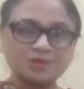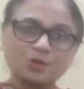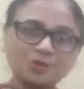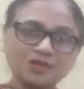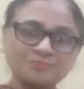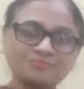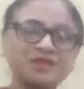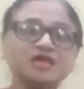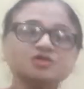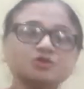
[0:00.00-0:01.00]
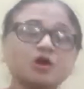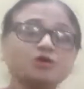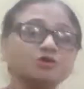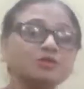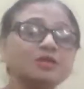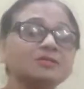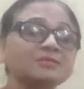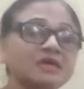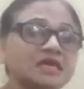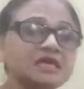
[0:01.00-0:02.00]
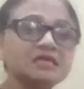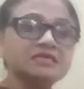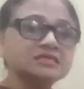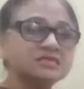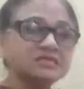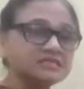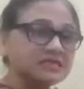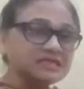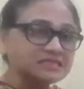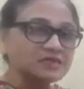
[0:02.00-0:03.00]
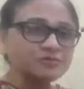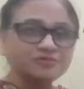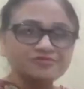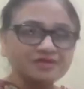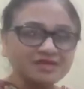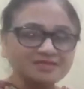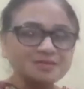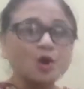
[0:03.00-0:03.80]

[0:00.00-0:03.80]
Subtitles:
Okay, so how you will make the sentence out of it?